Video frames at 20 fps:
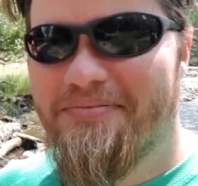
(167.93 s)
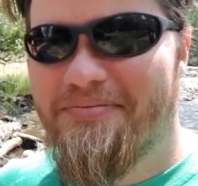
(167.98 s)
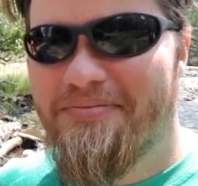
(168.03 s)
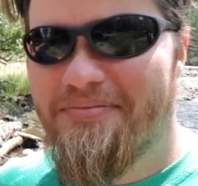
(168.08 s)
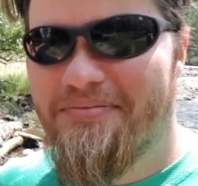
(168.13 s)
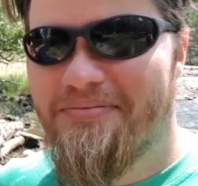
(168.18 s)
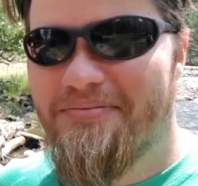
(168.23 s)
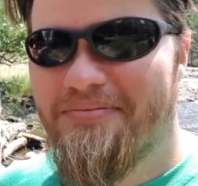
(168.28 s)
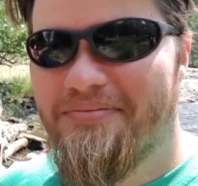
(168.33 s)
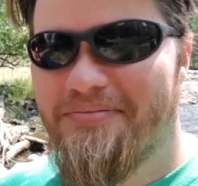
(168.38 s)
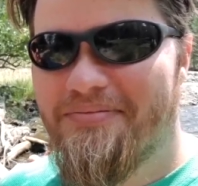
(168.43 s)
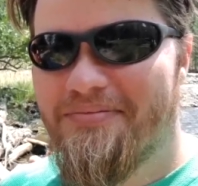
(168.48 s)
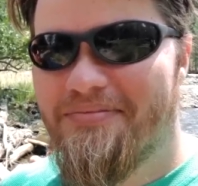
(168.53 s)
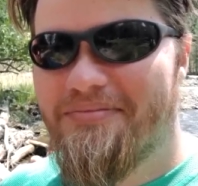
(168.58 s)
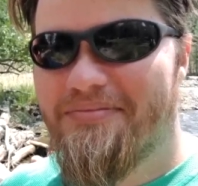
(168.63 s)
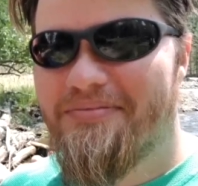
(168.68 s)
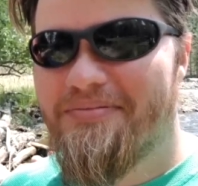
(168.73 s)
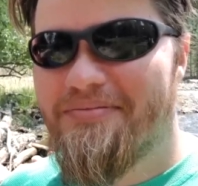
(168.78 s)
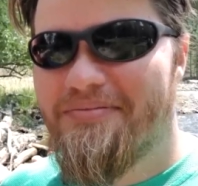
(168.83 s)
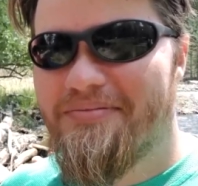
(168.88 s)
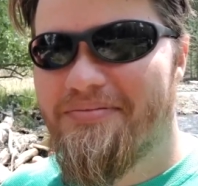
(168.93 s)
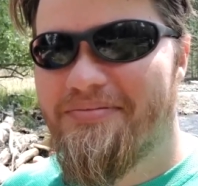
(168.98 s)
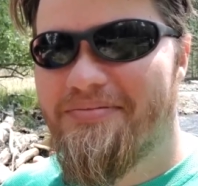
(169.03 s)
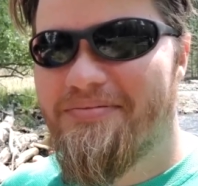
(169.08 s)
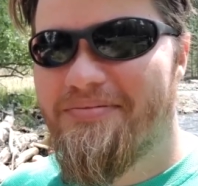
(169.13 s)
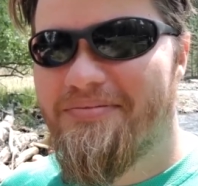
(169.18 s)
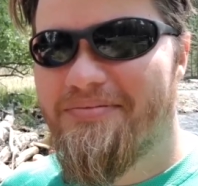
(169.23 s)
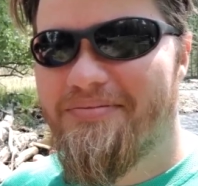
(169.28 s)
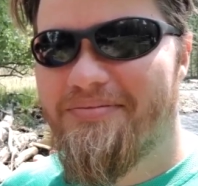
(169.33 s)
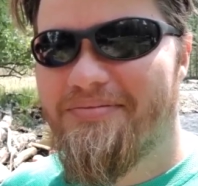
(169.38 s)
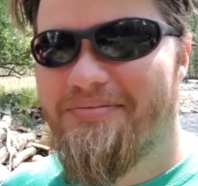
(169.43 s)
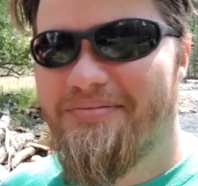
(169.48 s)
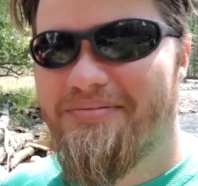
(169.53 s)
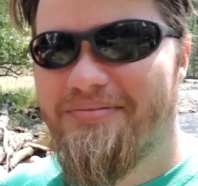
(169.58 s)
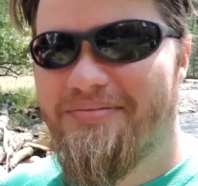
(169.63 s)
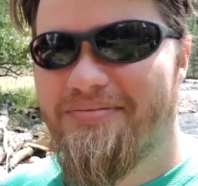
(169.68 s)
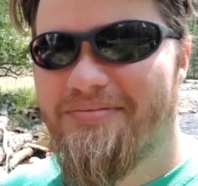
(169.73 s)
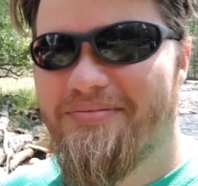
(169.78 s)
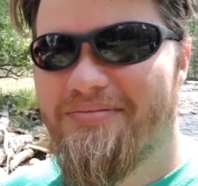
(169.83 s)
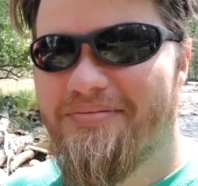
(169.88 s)

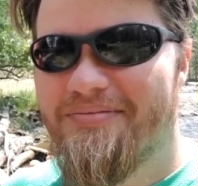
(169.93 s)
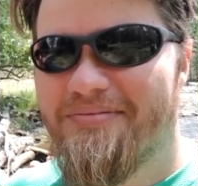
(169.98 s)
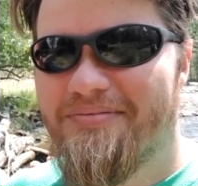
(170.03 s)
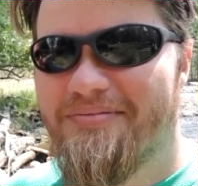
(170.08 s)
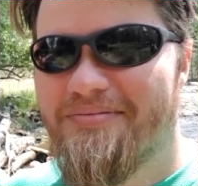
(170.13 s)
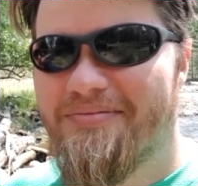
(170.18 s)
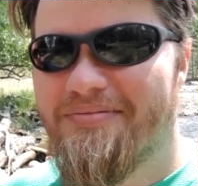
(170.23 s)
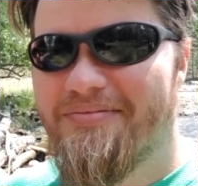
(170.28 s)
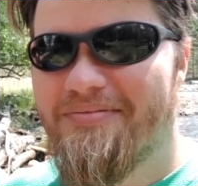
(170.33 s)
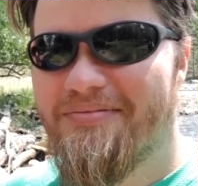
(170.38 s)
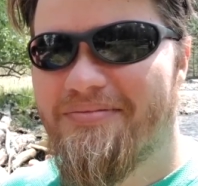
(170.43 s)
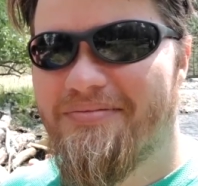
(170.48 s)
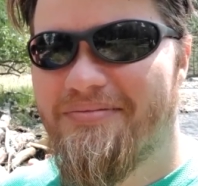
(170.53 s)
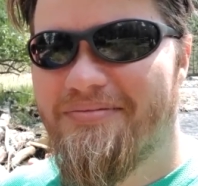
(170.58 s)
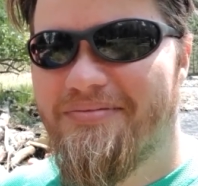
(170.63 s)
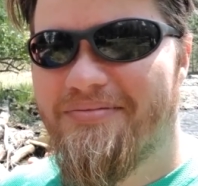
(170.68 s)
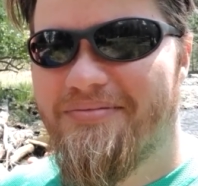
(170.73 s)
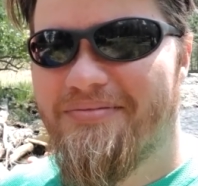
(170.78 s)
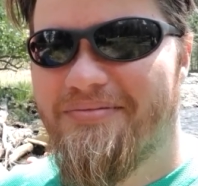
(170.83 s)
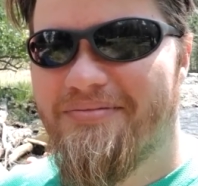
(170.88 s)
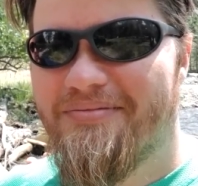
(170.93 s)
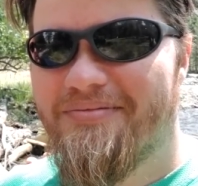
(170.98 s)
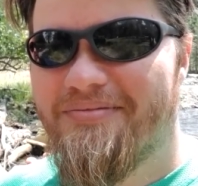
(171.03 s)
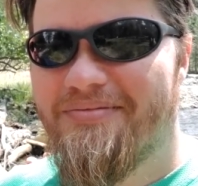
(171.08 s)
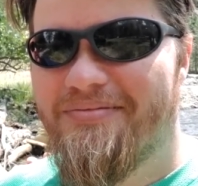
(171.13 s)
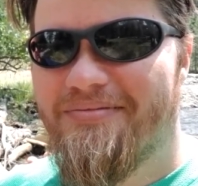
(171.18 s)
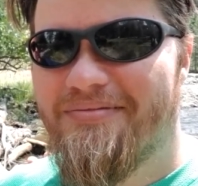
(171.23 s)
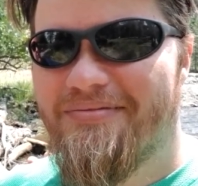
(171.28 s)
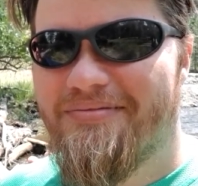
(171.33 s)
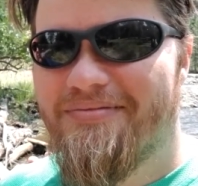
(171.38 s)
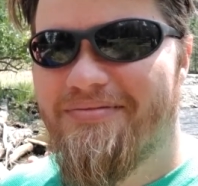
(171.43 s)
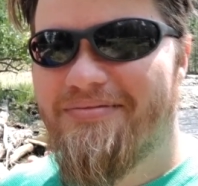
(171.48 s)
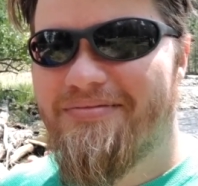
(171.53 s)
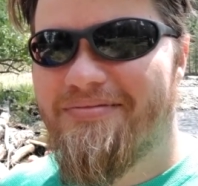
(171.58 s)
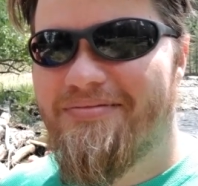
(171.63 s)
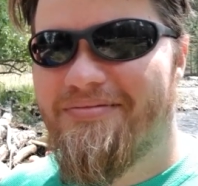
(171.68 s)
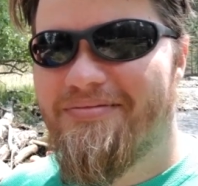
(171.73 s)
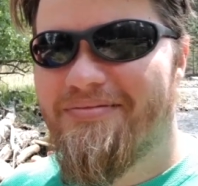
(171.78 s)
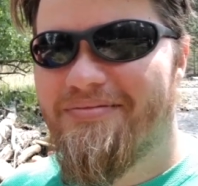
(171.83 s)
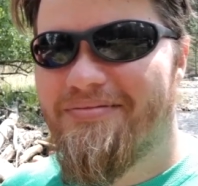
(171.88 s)

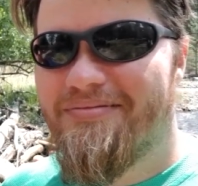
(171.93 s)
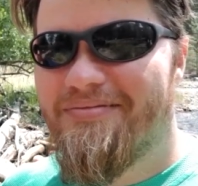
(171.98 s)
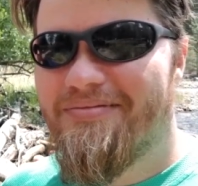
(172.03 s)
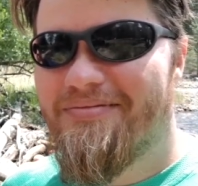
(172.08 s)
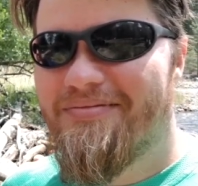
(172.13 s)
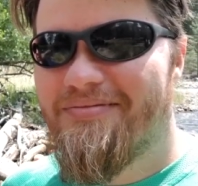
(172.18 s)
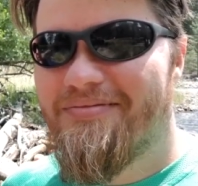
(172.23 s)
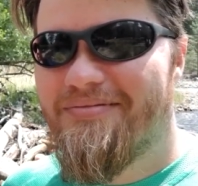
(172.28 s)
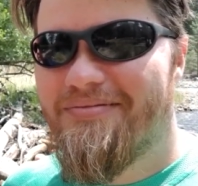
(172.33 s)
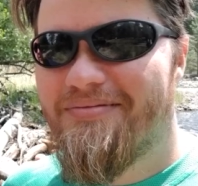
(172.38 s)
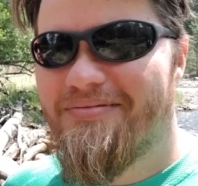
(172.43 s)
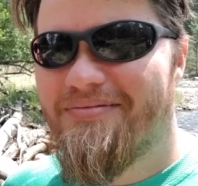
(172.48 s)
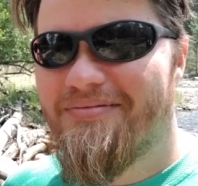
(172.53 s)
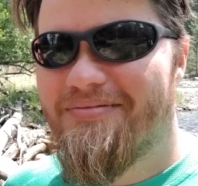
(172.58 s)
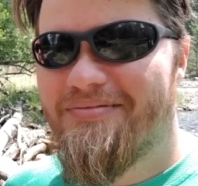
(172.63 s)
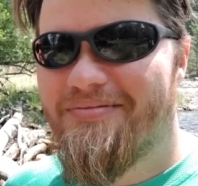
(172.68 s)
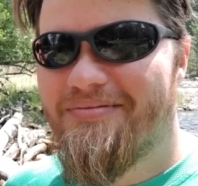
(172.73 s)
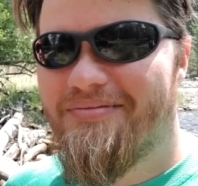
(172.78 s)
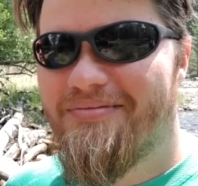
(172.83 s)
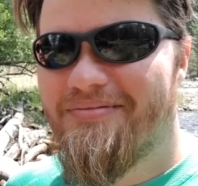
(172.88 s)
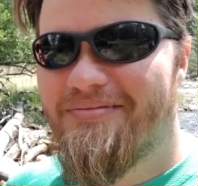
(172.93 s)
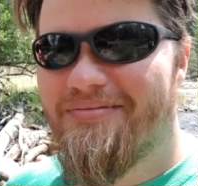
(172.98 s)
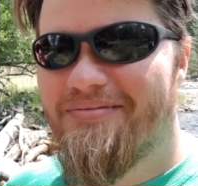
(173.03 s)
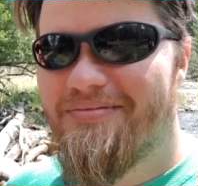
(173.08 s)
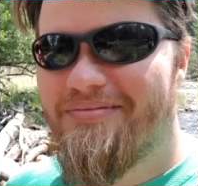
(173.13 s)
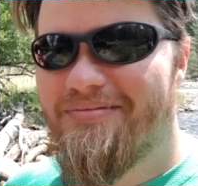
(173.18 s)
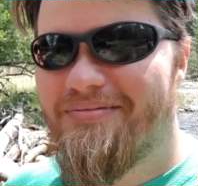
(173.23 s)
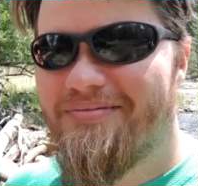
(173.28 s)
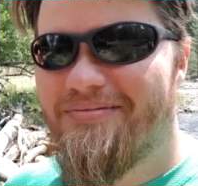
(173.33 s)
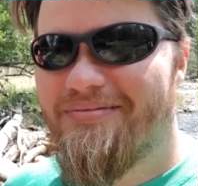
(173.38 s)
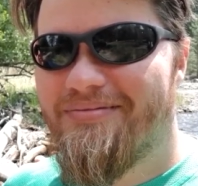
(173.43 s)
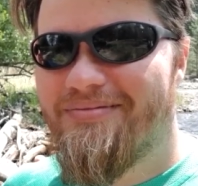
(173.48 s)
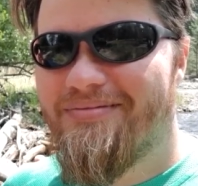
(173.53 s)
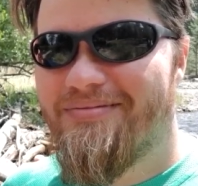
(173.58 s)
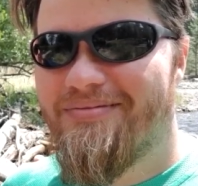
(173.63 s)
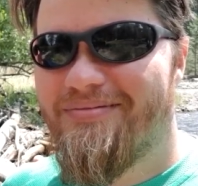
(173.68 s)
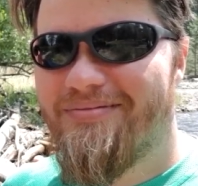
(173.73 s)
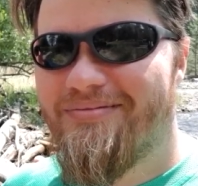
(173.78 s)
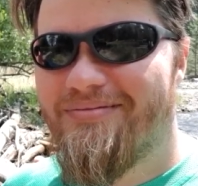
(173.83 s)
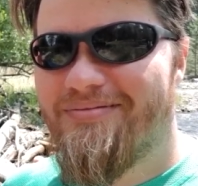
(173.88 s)

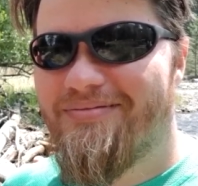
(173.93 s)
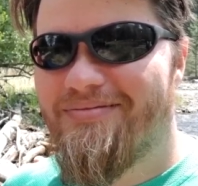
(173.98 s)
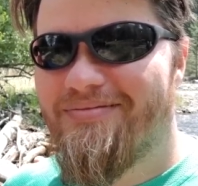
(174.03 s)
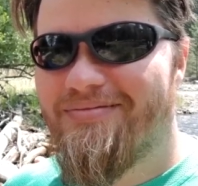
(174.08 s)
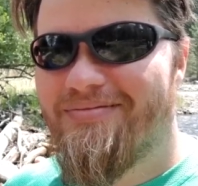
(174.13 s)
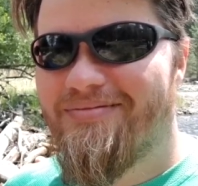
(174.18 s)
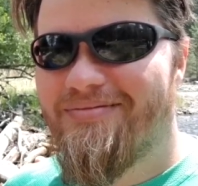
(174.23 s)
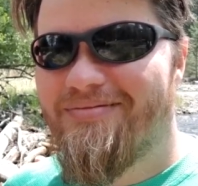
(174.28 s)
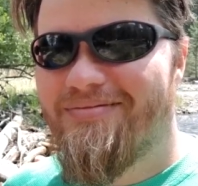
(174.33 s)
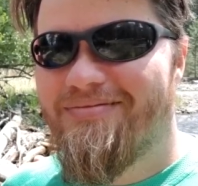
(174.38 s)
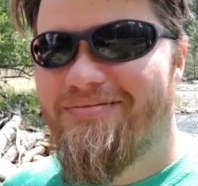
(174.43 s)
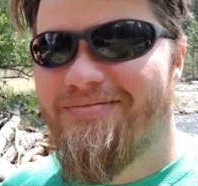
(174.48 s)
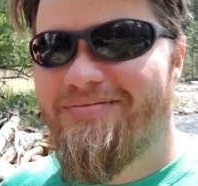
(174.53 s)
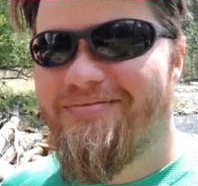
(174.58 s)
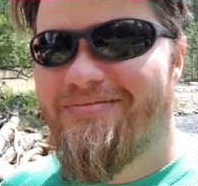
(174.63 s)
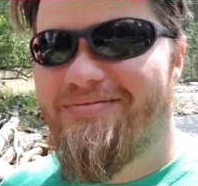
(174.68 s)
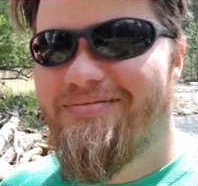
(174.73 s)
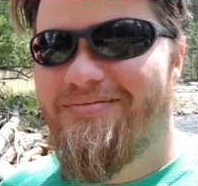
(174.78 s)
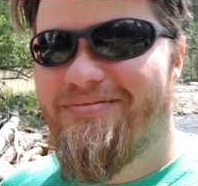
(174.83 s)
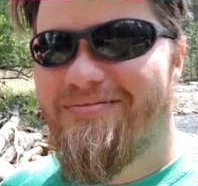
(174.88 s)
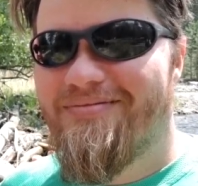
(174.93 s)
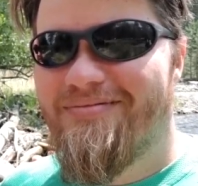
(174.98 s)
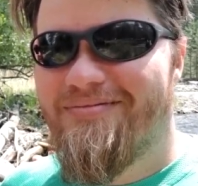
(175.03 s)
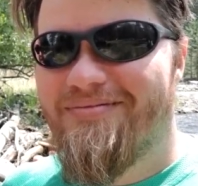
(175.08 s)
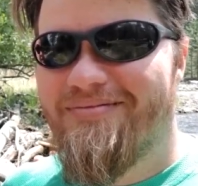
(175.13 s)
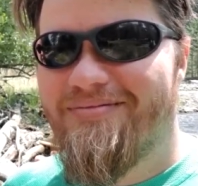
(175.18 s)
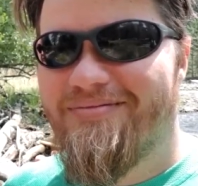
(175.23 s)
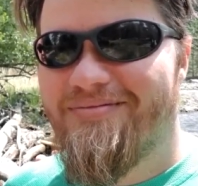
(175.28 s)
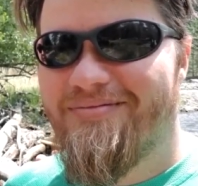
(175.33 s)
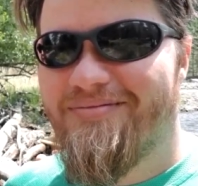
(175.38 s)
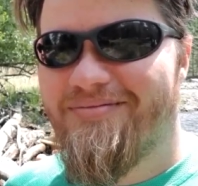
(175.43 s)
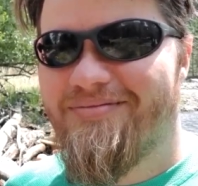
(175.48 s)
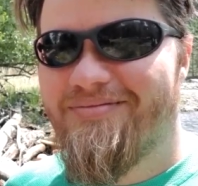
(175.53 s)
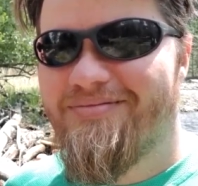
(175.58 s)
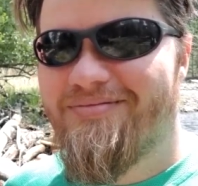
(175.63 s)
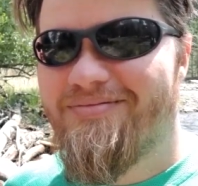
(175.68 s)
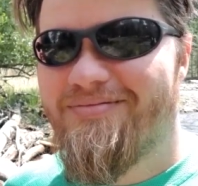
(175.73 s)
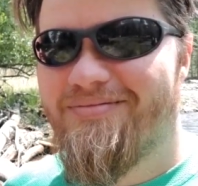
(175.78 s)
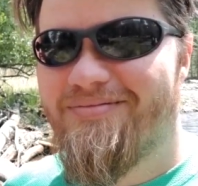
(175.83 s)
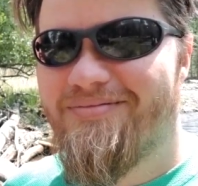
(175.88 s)
(silent)